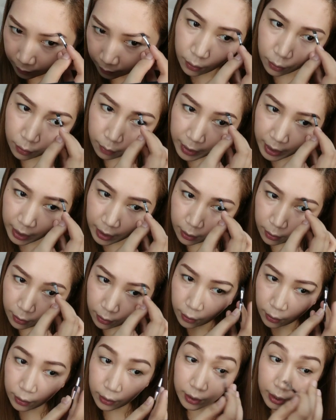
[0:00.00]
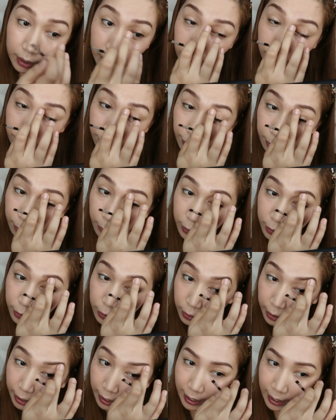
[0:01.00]
So, kung may nanonood sa inyo from
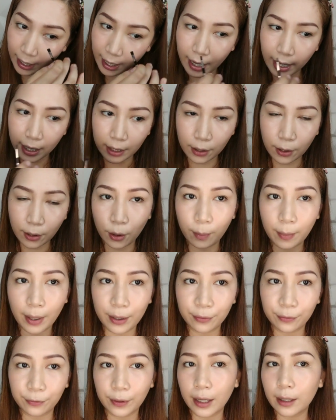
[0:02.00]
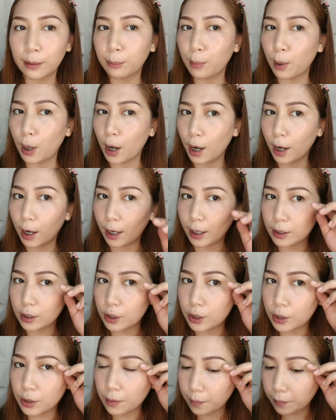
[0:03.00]
Australia, I know my friend
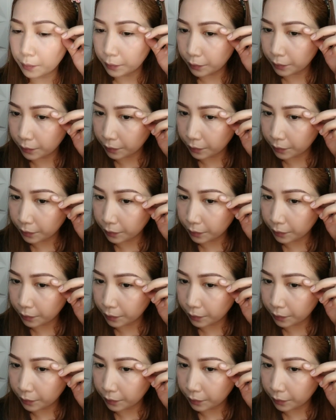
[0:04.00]
Bodge